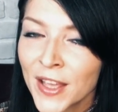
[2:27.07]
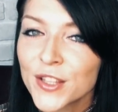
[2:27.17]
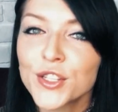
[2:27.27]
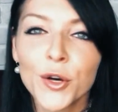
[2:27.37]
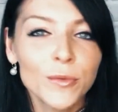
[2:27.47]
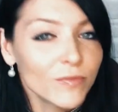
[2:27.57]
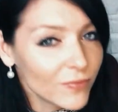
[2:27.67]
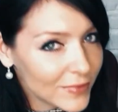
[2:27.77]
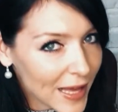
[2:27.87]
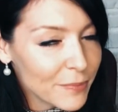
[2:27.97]
So
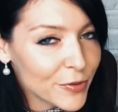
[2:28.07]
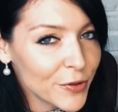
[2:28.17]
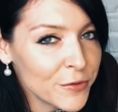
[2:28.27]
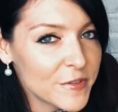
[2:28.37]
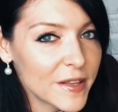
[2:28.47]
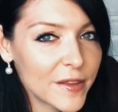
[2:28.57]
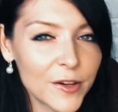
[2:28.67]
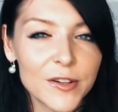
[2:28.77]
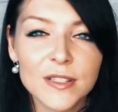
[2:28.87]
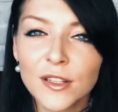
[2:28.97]
that proves that
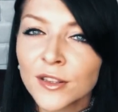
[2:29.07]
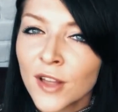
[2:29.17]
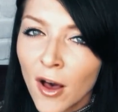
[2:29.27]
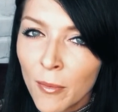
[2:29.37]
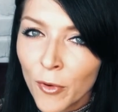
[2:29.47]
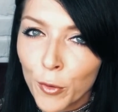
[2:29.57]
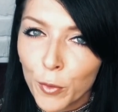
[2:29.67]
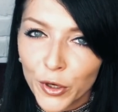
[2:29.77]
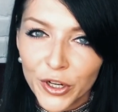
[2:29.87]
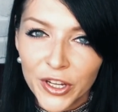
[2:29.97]
there is a lot more
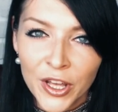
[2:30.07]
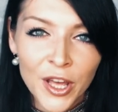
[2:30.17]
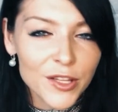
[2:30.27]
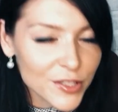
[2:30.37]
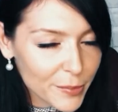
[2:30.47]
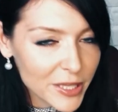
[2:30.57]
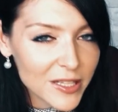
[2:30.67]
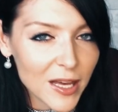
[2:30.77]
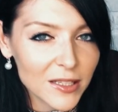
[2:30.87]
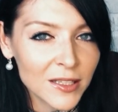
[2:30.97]
work to be
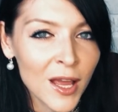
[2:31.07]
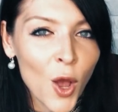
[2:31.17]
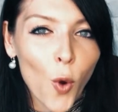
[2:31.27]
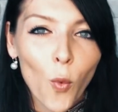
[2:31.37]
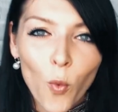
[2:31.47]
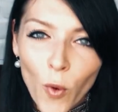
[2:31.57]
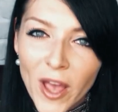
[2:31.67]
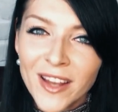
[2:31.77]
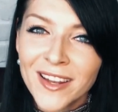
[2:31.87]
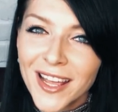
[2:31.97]
done
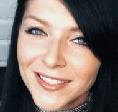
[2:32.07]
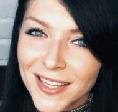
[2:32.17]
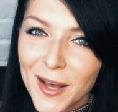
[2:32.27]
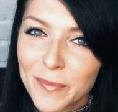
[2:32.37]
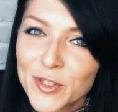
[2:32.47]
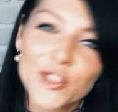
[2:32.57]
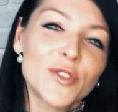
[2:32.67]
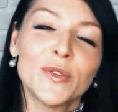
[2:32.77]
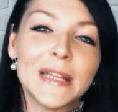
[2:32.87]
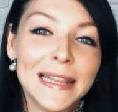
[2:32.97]
when it comes
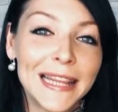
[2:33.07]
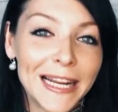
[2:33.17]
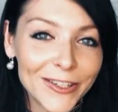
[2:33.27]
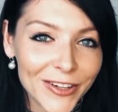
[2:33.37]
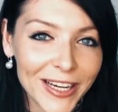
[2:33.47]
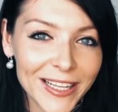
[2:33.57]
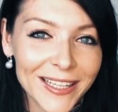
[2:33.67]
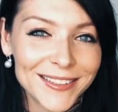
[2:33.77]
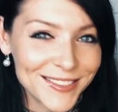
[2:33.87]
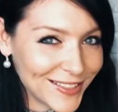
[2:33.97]
to
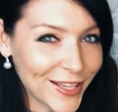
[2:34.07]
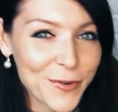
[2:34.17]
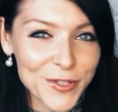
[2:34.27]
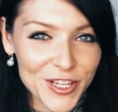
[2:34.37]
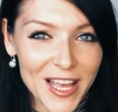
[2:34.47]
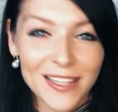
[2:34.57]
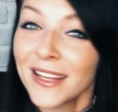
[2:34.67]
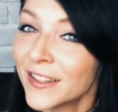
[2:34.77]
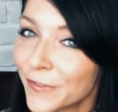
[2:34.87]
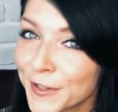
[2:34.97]
daring to negotiate
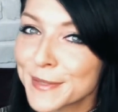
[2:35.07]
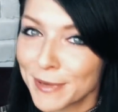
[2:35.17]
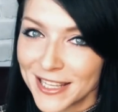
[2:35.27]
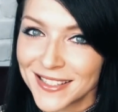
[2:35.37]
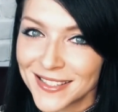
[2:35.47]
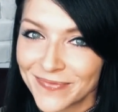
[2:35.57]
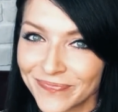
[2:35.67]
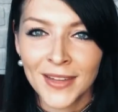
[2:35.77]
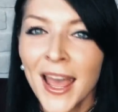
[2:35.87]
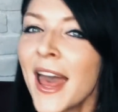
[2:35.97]
in the first place.
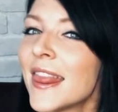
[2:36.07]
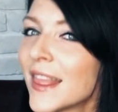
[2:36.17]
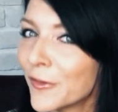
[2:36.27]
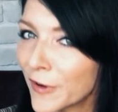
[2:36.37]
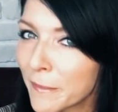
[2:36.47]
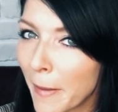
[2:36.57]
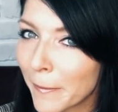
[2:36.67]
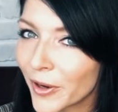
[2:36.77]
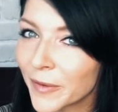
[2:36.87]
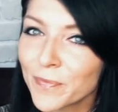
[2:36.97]
Now
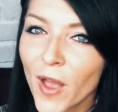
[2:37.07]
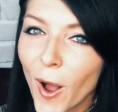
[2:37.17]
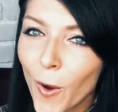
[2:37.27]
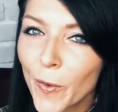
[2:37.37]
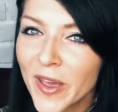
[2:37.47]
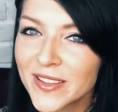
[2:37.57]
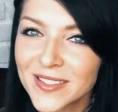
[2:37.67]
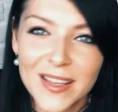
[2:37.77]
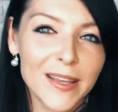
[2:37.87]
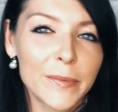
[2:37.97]
remember,
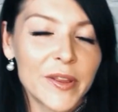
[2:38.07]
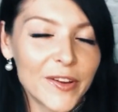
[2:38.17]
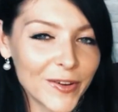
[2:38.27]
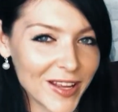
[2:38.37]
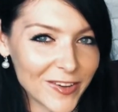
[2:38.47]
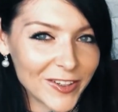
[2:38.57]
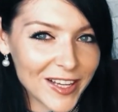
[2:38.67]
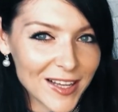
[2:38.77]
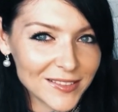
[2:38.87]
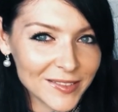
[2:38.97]
always stick with your inner
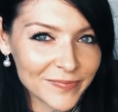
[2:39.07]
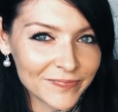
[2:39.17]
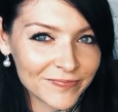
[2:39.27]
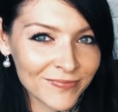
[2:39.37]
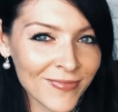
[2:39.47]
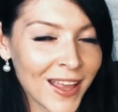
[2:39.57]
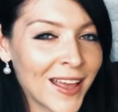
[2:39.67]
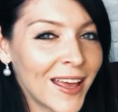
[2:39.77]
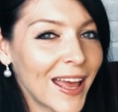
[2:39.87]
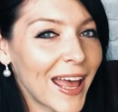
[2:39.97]
gut.
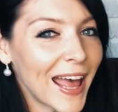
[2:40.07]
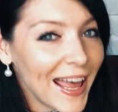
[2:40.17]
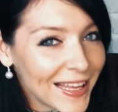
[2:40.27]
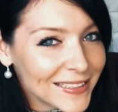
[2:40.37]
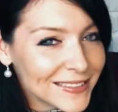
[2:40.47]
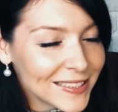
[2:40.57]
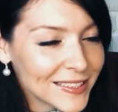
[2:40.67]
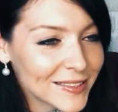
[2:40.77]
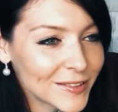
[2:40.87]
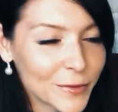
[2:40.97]
And
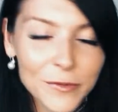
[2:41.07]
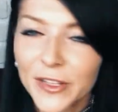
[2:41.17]
don't